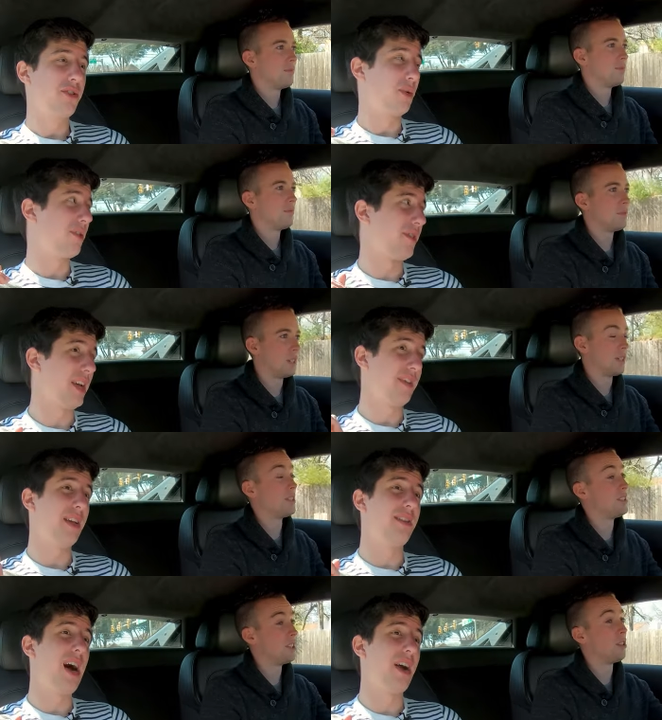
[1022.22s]
Speaker 1: So six
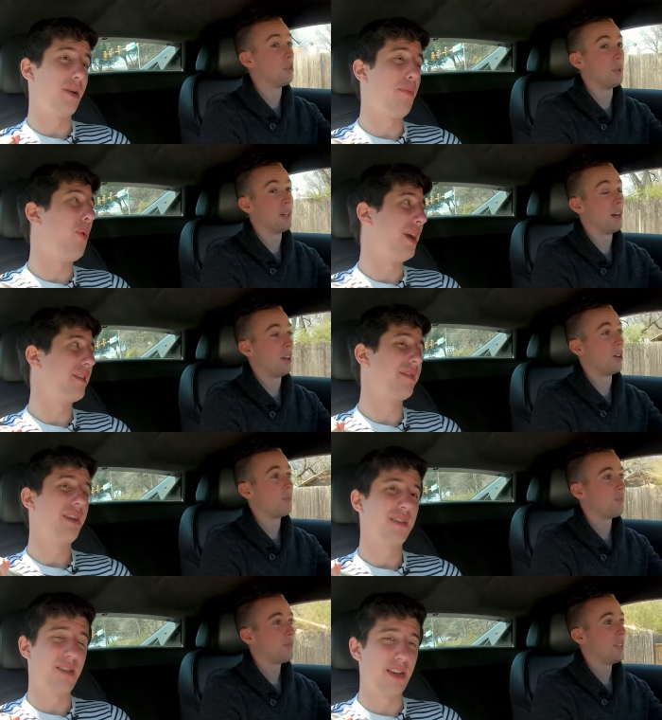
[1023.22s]
entire points,
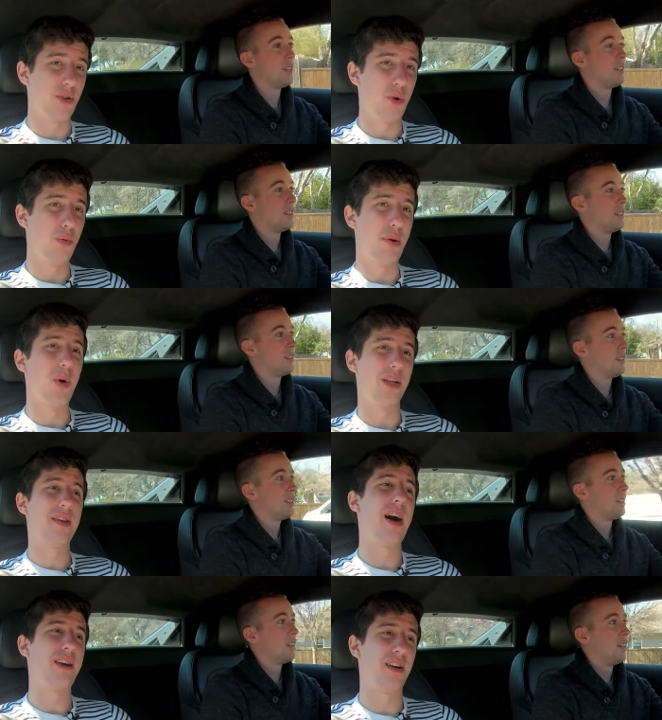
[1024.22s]
higher. six whole points
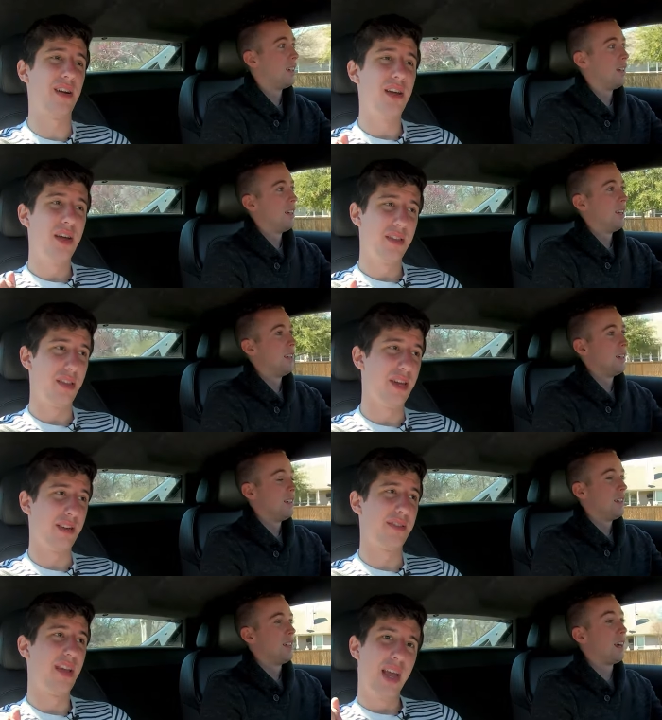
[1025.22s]
higher than
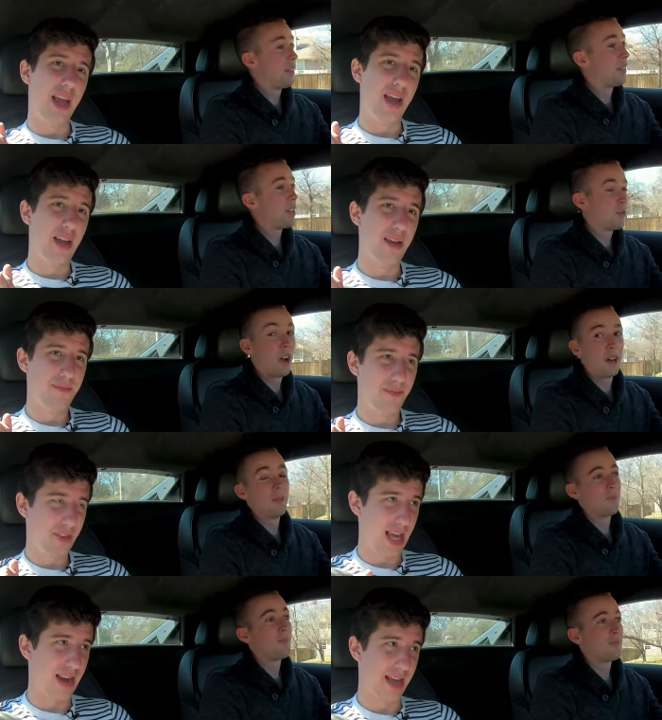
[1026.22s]
this. And I think that's right.
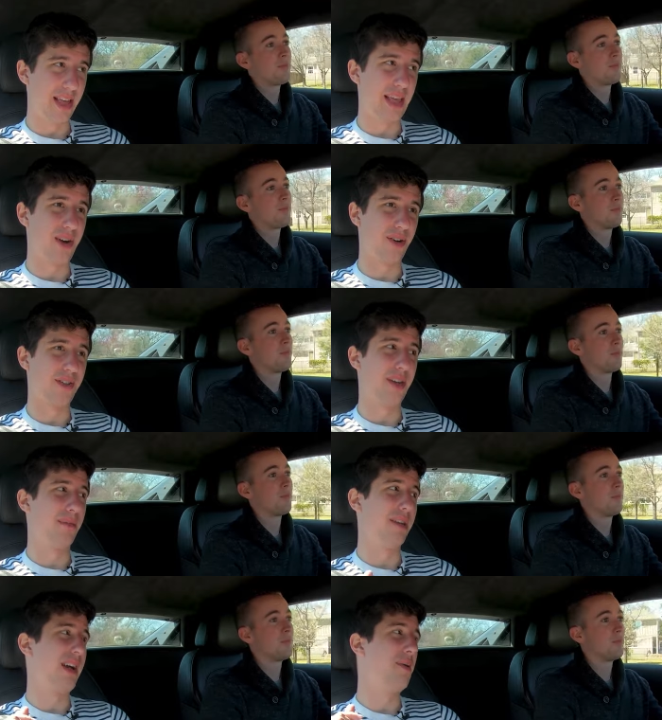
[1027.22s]
Yeah, and I think that earns it,
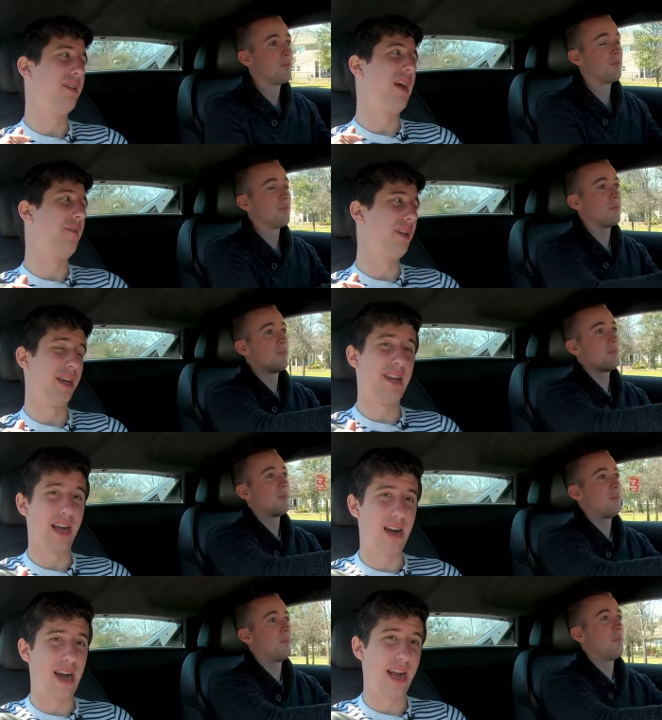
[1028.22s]
because I would definitely
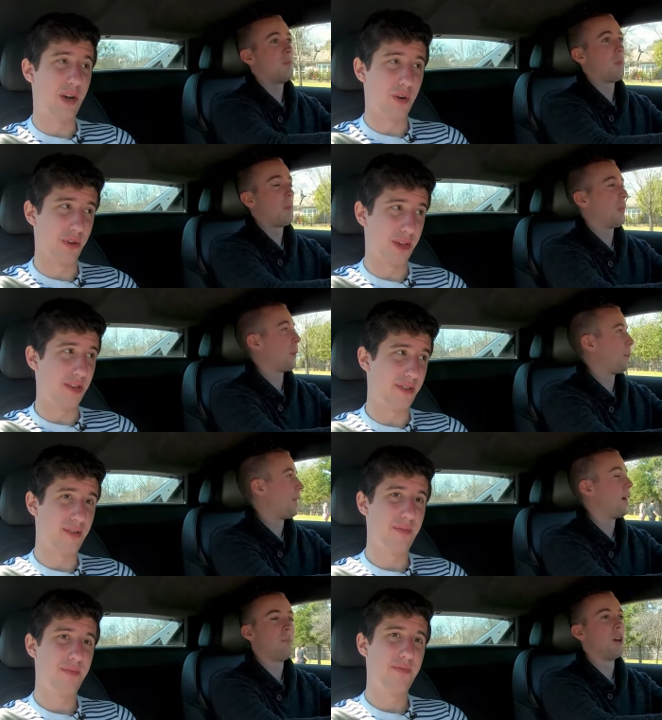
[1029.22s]
take an i eight over
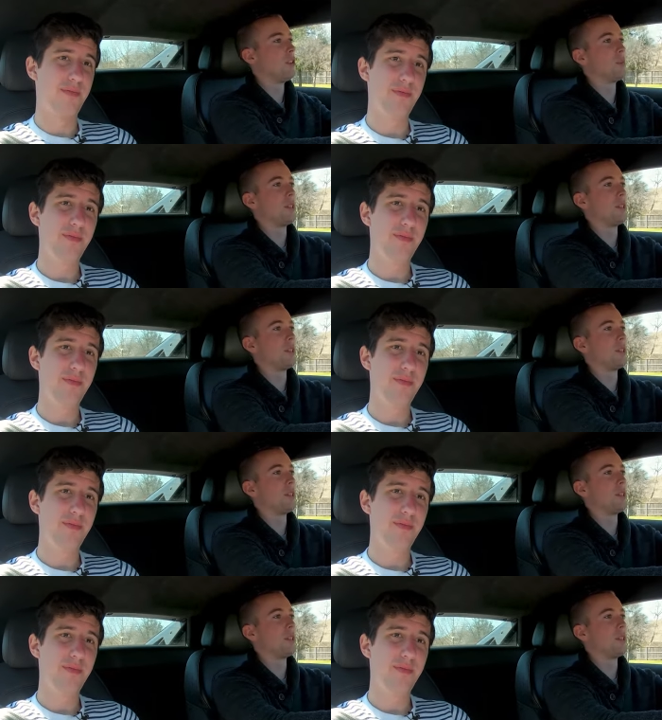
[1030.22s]
this. Yeah, one hundred